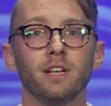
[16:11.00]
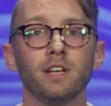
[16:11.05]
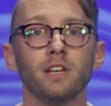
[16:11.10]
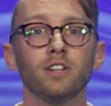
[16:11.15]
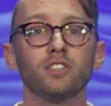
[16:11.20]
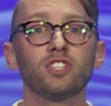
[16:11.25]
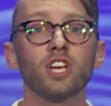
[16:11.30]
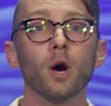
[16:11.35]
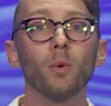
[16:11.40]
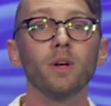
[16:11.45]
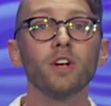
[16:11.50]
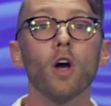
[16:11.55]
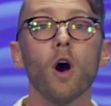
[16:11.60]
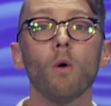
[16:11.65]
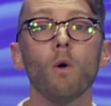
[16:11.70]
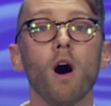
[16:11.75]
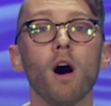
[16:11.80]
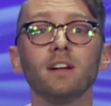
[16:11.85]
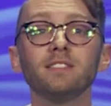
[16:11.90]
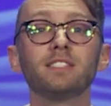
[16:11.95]
Shall we
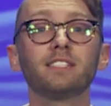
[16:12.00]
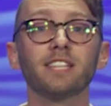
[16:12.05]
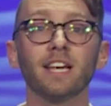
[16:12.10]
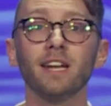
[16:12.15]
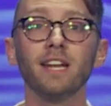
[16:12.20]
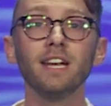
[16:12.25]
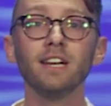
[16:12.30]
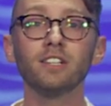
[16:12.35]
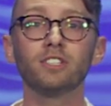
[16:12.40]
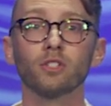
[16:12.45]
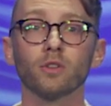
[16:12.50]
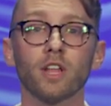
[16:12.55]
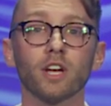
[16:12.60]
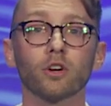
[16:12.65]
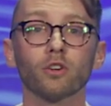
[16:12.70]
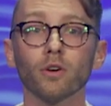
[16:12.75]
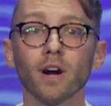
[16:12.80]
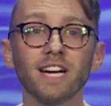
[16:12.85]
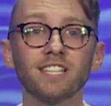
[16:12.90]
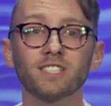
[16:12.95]
go on sinning so that
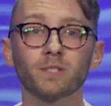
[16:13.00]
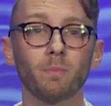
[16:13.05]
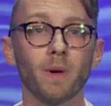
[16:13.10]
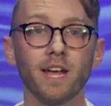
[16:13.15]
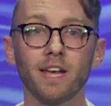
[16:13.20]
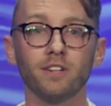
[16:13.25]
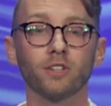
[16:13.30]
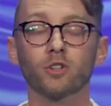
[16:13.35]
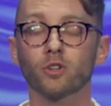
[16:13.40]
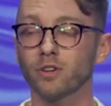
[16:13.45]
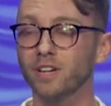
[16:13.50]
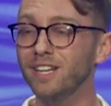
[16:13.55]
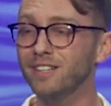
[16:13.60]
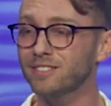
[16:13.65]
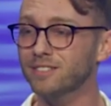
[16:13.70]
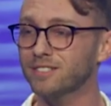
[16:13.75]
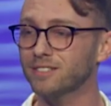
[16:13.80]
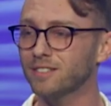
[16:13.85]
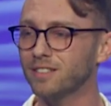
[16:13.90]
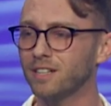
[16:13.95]
grace may
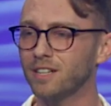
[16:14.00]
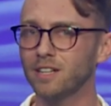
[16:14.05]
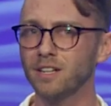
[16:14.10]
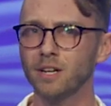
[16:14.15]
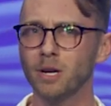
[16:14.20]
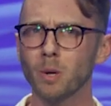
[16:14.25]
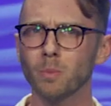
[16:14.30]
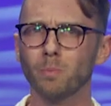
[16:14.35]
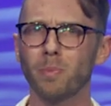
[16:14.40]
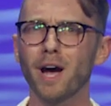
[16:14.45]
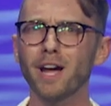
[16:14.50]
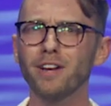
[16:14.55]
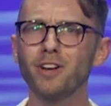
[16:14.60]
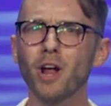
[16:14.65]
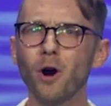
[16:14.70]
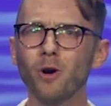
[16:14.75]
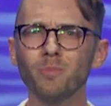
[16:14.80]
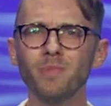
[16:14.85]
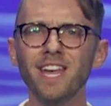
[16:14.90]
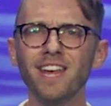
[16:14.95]
increase? By
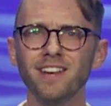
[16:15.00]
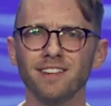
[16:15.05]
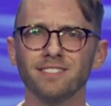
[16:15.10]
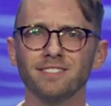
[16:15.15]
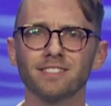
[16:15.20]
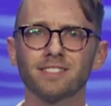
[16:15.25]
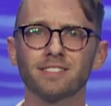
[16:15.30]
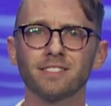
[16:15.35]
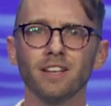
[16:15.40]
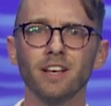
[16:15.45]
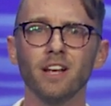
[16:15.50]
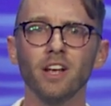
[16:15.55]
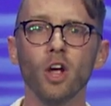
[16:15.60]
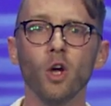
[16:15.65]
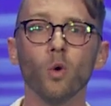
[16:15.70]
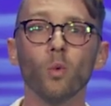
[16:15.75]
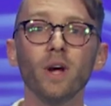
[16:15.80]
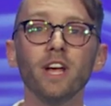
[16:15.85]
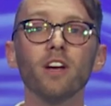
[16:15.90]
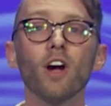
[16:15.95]
no means.
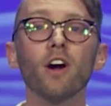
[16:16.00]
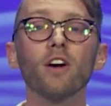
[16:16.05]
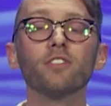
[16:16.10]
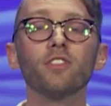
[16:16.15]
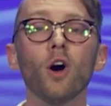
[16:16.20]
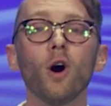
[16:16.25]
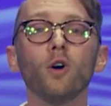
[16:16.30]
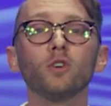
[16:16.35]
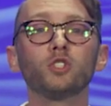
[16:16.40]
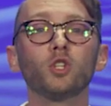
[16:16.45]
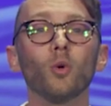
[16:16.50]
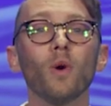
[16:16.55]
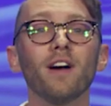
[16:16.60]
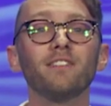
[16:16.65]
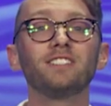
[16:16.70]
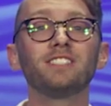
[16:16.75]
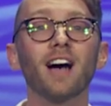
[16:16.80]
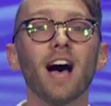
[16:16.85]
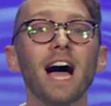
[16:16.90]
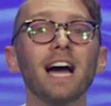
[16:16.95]
We are those who
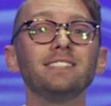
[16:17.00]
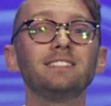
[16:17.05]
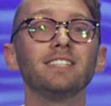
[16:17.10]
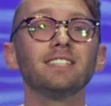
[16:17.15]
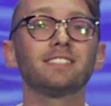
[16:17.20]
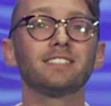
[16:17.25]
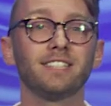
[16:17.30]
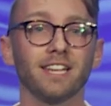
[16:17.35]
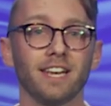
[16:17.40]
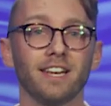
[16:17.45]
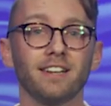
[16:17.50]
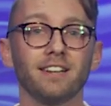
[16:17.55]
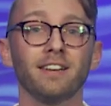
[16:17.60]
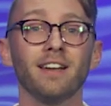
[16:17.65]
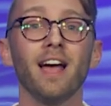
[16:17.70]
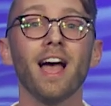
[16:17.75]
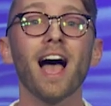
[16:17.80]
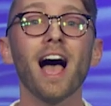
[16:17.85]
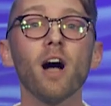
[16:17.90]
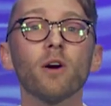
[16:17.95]
have died to sin.
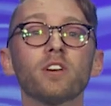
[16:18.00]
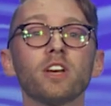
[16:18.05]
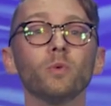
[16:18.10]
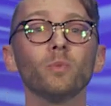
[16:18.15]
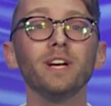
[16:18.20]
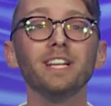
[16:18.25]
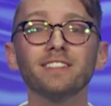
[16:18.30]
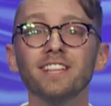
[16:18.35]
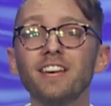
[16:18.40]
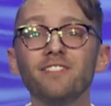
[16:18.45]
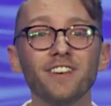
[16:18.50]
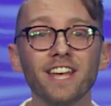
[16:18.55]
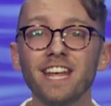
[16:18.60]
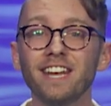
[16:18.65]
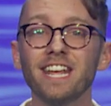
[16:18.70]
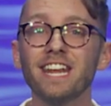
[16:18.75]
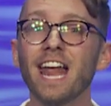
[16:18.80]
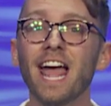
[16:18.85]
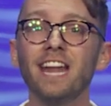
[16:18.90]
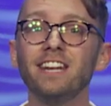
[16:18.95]
How can we live in
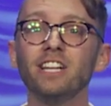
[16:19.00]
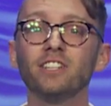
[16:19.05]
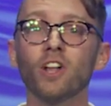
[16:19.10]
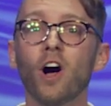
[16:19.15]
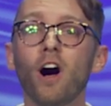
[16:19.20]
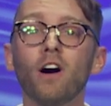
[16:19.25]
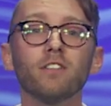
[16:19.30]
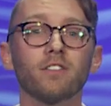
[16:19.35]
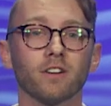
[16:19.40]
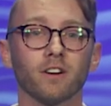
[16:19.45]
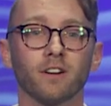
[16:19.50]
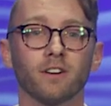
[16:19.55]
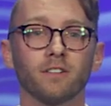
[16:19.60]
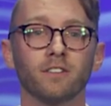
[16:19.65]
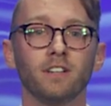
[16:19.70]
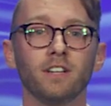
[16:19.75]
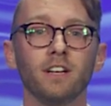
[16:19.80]
it any longer?